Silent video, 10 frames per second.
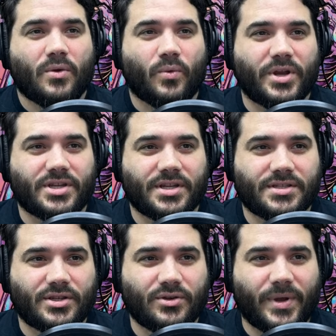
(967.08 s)
which is
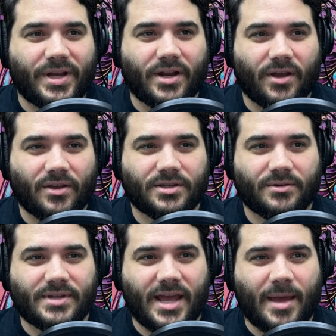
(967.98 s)
2, and it also
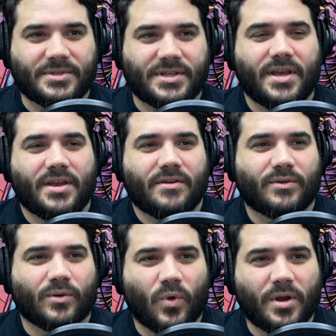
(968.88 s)
taps
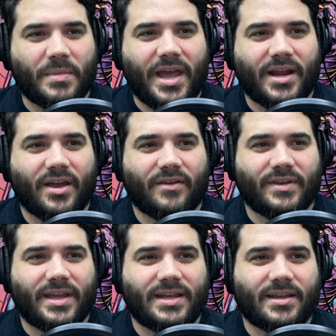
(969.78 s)
for 1 mana of
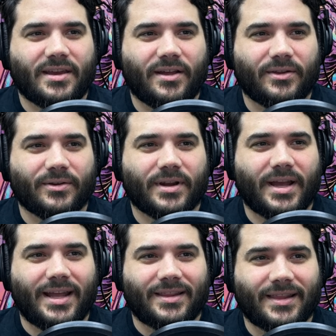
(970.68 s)
any color
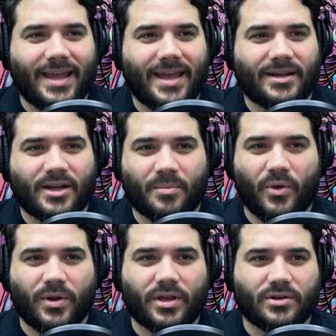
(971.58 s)
a land an
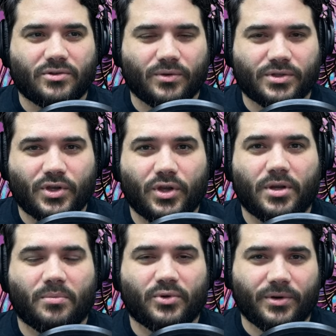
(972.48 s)
opponent controls could
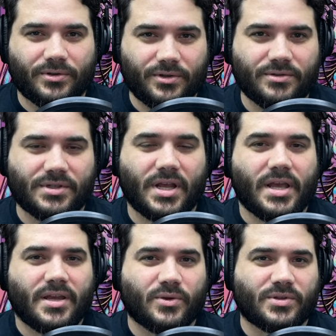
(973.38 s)
produce,
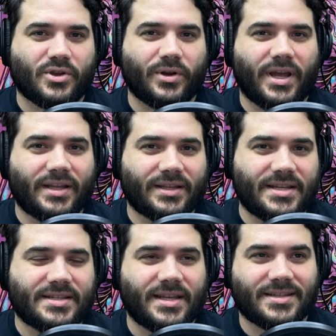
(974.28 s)
so it's going to at
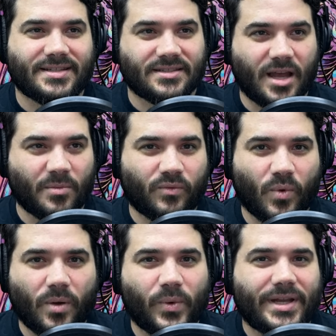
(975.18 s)
least hit some of
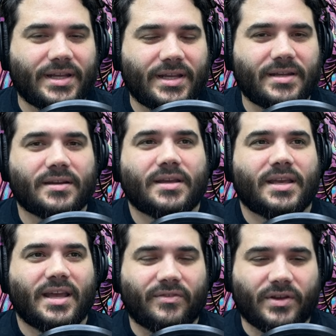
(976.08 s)
what we need,
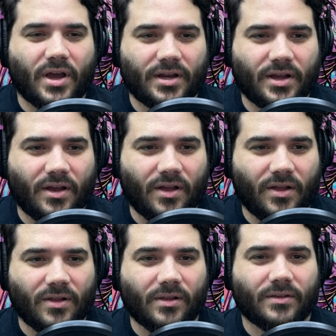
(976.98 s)
if not
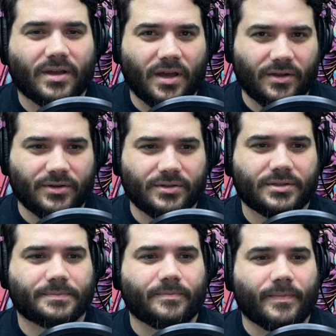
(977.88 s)
all
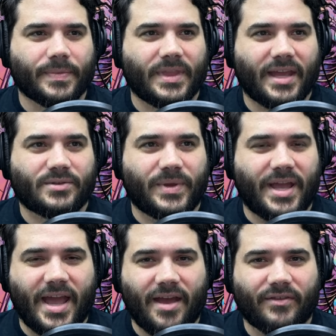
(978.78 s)
colors. Next, we
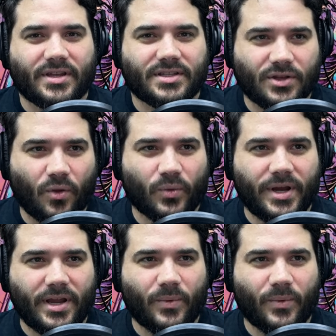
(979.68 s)
have Soul Ring,